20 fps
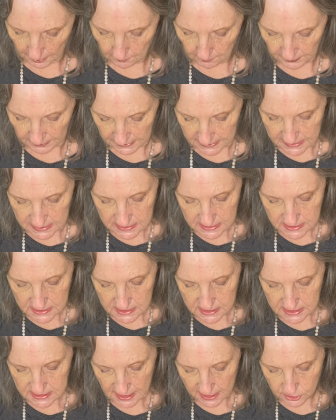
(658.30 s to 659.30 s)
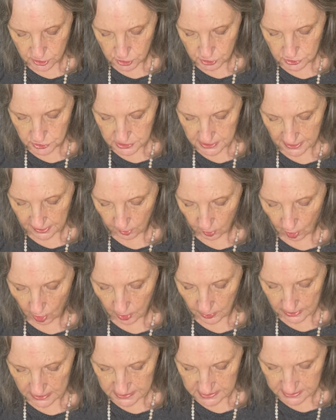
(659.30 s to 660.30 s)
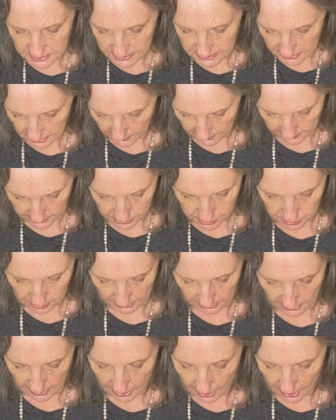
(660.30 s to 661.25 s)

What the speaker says: buildings and statues there are astonishing.